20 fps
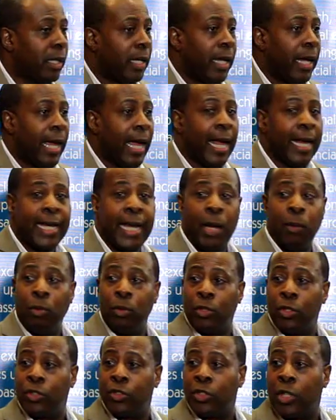And they will
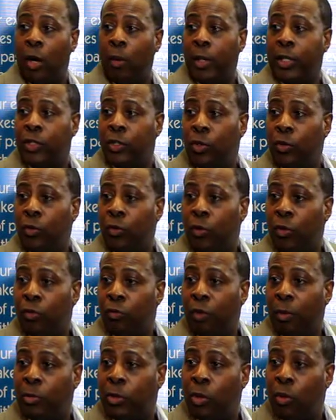discourage you
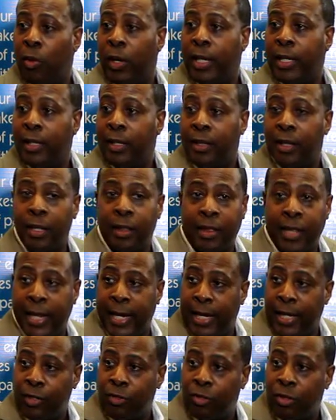from doing the
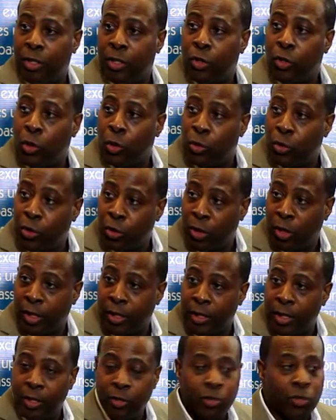things you
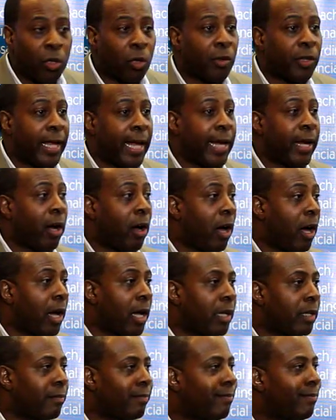should. So they
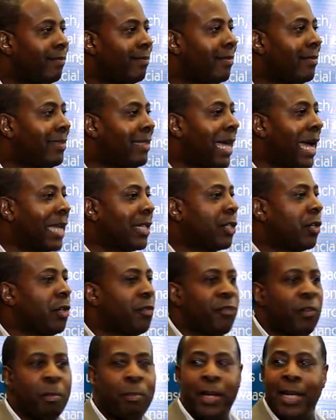are not
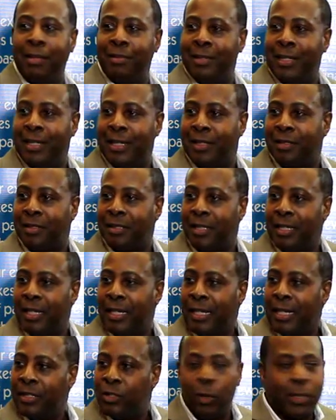good for business.
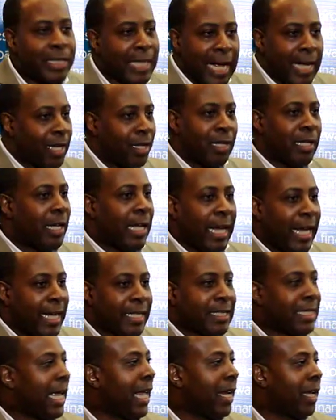So it's not a
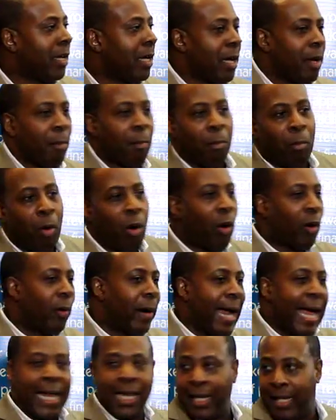it's not a
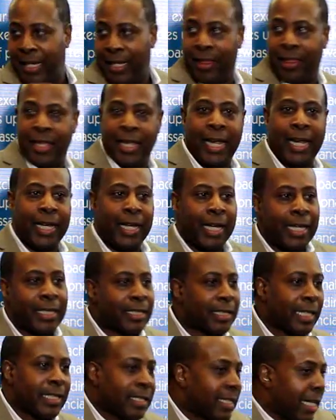morality thing,
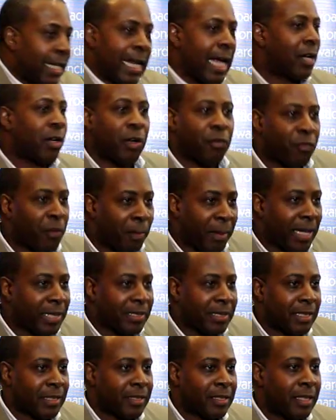it's just they're not good for
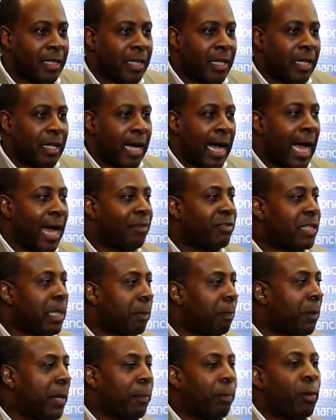business. I've
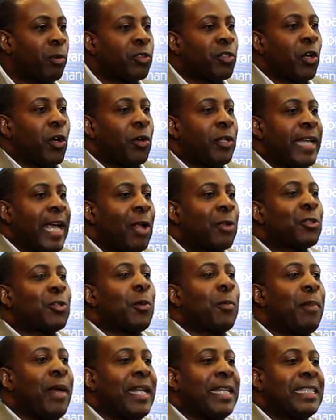seen people turn down
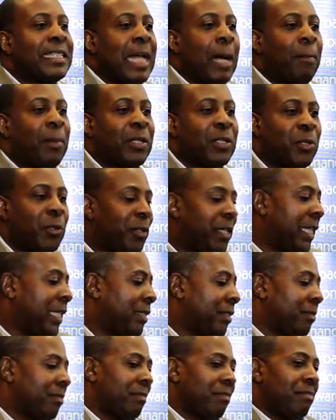tremendous
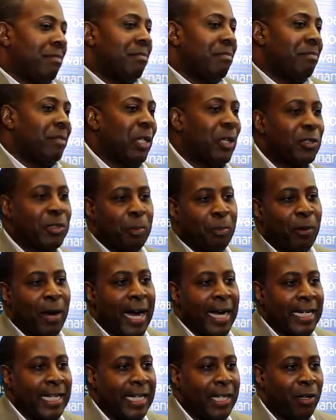opportunities because of
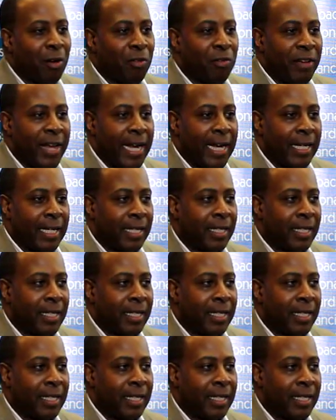pride, ego, vanity.